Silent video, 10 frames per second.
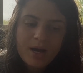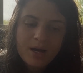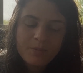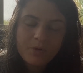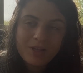
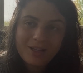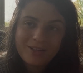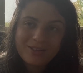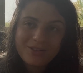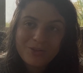really
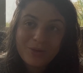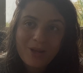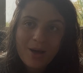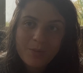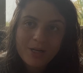do a
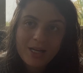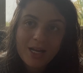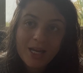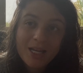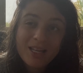lot more
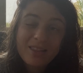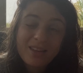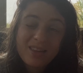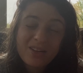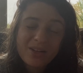knitting. And I think
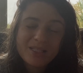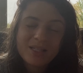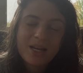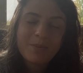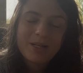that Chris and
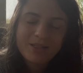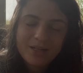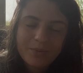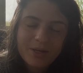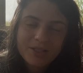I might
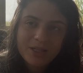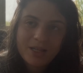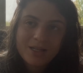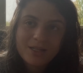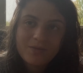start watching
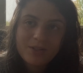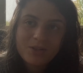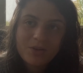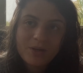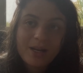that TV
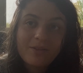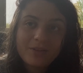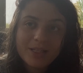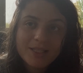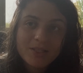show on
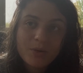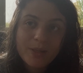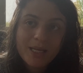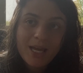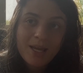Netflix,
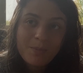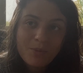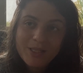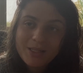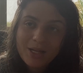Squid Game,
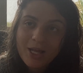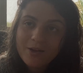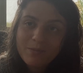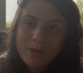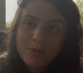which a lot
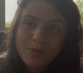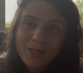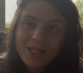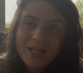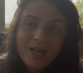of people
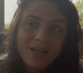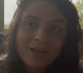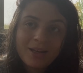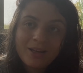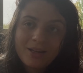really like.
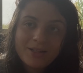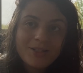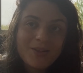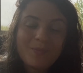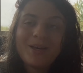
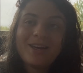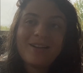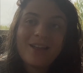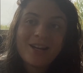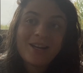So I might get a
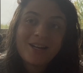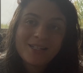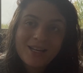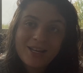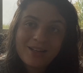lot of knitting
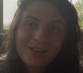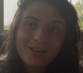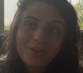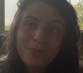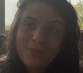done
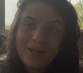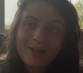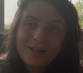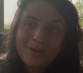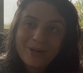
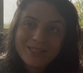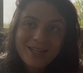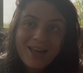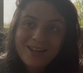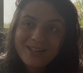while I watch
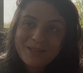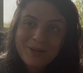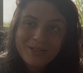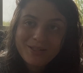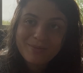that,
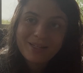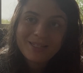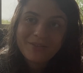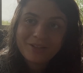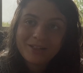especially because
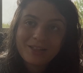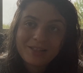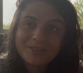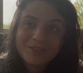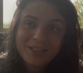I've heard that
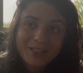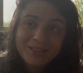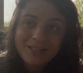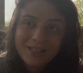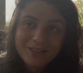it's very
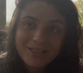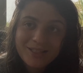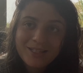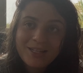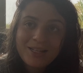
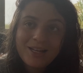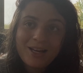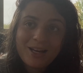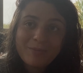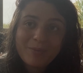intense.
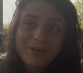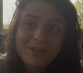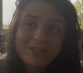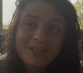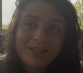My
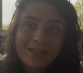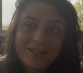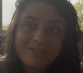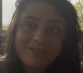brother said that